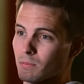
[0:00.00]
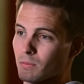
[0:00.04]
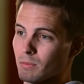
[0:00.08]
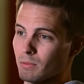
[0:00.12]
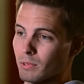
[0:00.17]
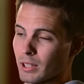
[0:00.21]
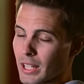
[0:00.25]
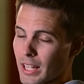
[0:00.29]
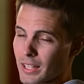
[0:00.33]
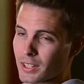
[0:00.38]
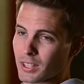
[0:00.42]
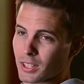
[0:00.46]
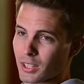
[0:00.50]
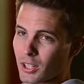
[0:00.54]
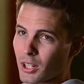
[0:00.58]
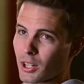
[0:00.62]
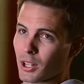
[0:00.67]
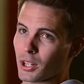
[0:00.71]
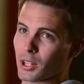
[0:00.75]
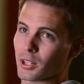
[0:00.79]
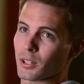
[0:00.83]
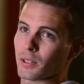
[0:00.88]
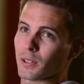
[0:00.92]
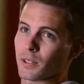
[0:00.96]
light the
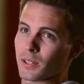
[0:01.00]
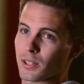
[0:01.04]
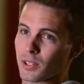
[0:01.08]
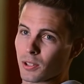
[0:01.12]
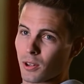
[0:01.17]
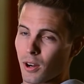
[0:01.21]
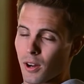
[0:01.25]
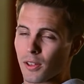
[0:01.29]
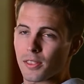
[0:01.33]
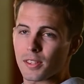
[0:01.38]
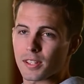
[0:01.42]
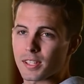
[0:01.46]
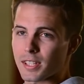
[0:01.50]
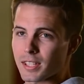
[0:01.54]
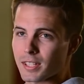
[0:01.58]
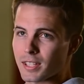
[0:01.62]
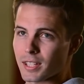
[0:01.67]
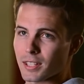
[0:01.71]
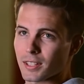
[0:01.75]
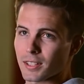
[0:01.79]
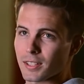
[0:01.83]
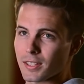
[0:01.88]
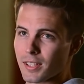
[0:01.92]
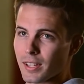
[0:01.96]
car so all the
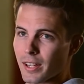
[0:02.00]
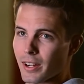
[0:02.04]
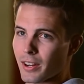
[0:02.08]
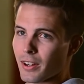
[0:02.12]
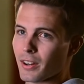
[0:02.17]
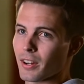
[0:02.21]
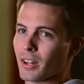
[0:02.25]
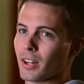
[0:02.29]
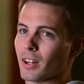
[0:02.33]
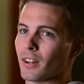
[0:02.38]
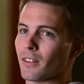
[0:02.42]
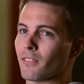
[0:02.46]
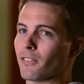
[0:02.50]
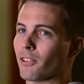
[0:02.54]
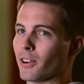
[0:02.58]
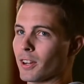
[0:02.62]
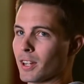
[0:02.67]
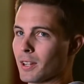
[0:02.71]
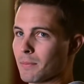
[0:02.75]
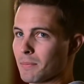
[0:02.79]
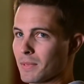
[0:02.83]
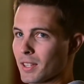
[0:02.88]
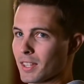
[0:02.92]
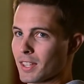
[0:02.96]
detail is there for
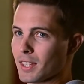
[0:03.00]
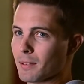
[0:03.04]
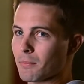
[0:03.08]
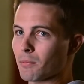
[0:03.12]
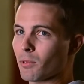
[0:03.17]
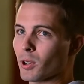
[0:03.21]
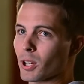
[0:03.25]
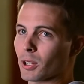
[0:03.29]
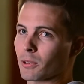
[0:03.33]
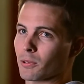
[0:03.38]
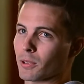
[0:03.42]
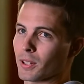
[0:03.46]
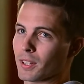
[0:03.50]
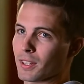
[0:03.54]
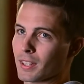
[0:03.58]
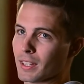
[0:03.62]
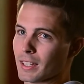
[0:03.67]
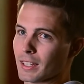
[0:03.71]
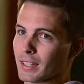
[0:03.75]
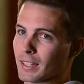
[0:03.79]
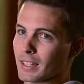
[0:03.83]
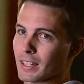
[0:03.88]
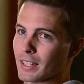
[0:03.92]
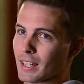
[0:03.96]
him to then work with
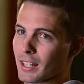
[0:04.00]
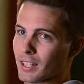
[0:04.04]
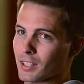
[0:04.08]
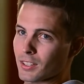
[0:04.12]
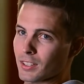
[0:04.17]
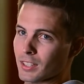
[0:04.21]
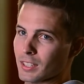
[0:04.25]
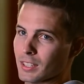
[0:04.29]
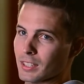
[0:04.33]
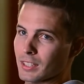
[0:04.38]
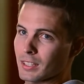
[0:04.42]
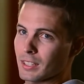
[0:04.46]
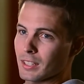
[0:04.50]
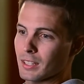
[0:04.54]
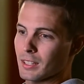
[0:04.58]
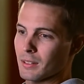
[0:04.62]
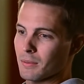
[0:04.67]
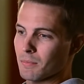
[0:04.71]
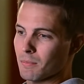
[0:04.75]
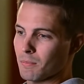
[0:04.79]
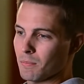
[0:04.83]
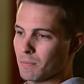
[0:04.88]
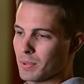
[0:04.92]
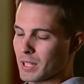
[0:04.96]
and then actually
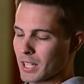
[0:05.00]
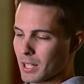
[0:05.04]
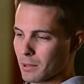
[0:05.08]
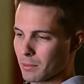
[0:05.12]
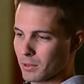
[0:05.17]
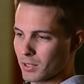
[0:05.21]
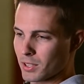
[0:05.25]
be able